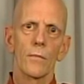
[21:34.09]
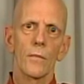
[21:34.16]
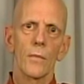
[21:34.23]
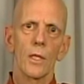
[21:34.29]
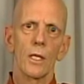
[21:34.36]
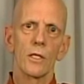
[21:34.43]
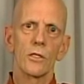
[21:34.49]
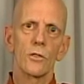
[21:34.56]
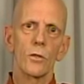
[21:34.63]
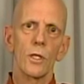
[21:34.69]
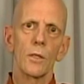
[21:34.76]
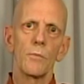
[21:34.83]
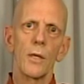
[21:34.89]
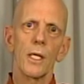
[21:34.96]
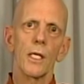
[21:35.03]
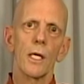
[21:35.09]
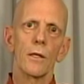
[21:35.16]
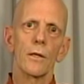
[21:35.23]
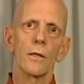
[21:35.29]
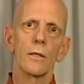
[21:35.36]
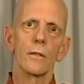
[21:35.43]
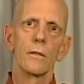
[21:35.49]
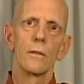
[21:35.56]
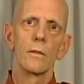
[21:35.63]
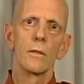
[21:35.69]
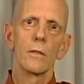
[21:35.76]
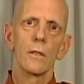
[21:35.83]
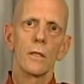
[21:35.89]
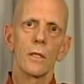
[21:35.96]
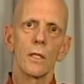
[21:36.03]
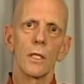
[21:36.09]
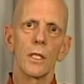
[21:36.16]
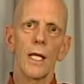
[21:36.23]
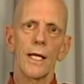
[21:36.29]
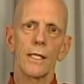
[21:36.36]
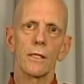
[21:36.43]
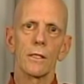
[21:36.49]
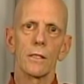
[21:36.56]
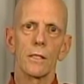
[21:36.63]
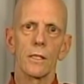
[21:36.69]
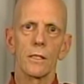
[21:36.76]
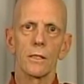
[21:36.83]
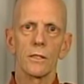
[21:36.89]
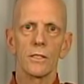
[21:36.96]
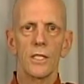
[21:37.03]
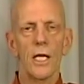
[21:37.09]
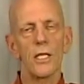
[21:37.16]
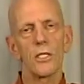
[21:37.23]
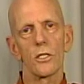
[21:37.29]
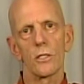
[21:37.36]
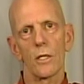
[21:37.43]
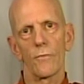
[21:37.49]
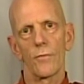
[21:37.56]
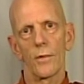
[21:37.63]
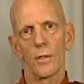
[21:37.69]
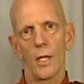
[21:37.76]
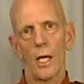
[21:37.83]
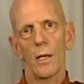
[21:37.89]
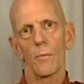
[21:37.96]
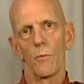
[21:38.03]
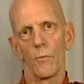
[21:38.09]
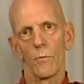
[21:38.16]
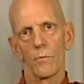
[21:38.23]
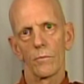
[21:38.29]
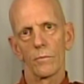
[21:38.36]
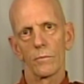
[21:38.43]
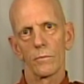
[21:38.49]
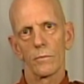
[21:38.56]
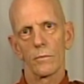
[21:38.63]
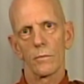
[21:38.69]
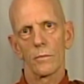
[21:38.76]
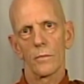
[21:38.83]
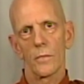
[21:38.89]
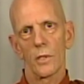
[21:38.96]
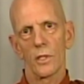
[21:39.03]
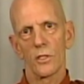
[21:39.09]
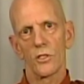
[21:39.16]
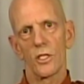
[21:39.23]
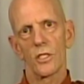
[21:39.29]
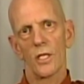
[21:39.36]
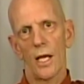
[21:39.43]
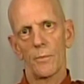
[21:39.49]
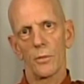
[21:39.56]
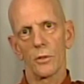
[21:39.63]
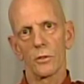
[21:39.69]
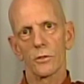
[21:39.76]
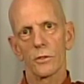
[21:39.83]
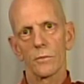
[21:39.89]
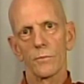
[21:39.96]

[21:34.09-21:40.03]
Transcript: And so did many other enlightened sages of the time, his disciples.